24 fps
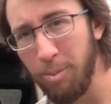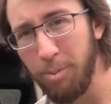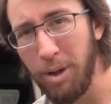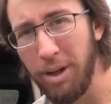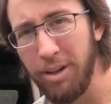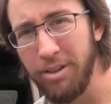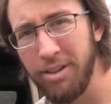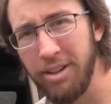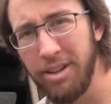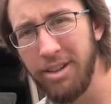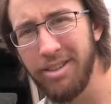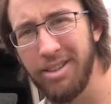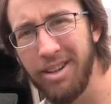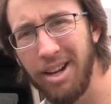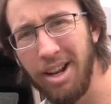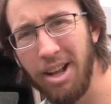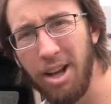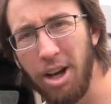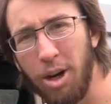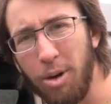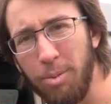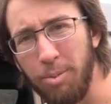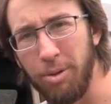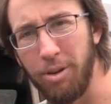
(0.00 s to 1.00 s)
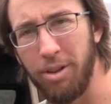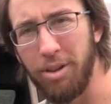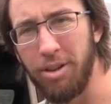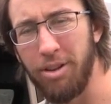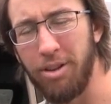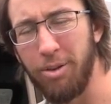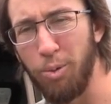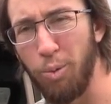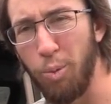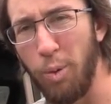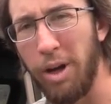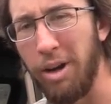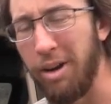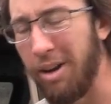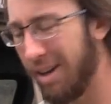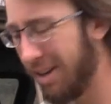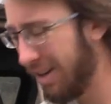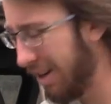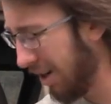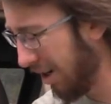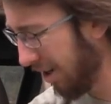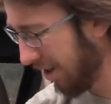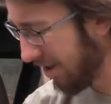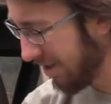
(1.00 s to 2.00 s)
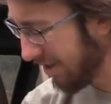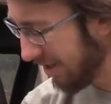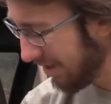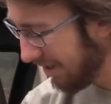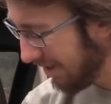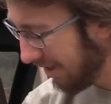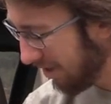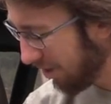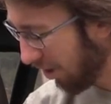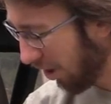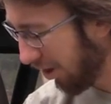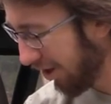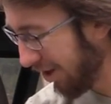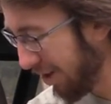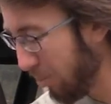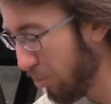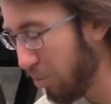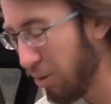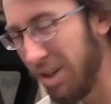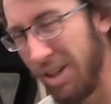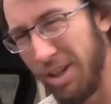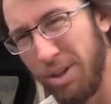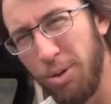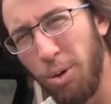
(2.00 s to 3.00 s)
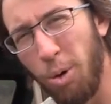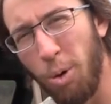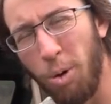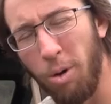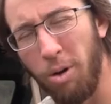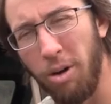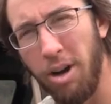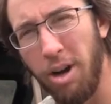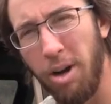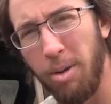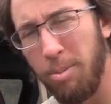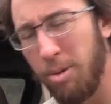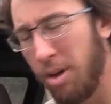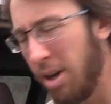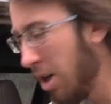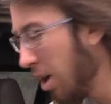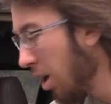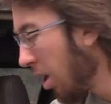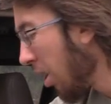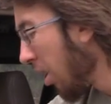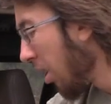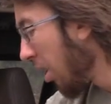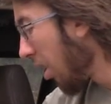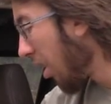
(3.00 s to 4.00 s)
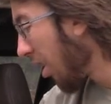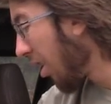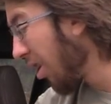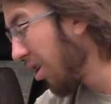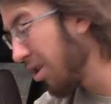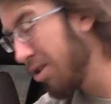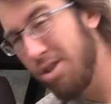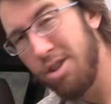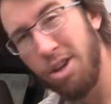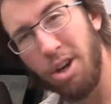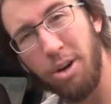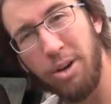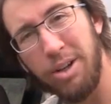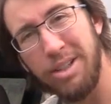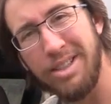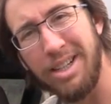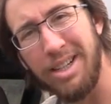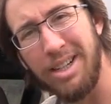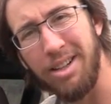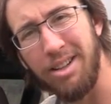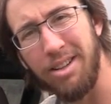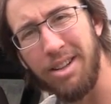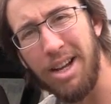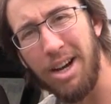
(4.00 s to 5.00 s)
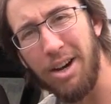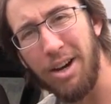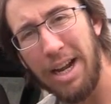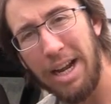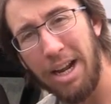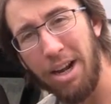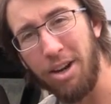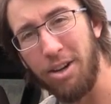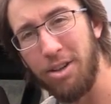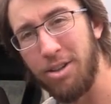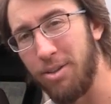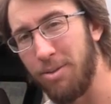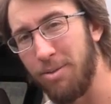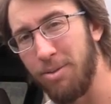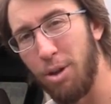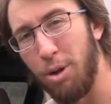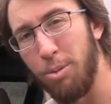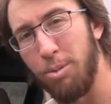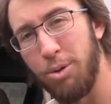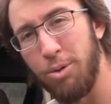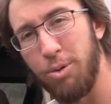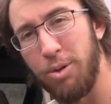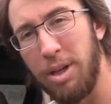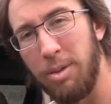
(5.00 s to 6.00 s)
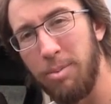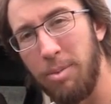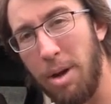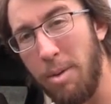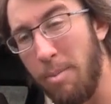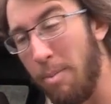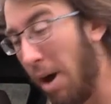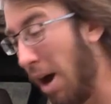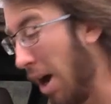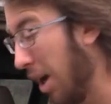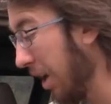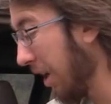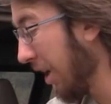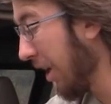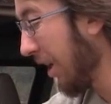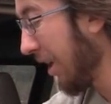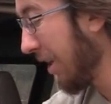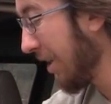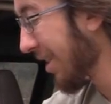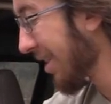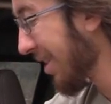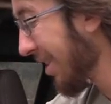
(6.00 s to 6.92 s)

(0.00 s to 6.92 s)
basically it's gonna help with wear and tear because the seats are already pretty tore up. Also, it's gonna allow air to flow between my body and the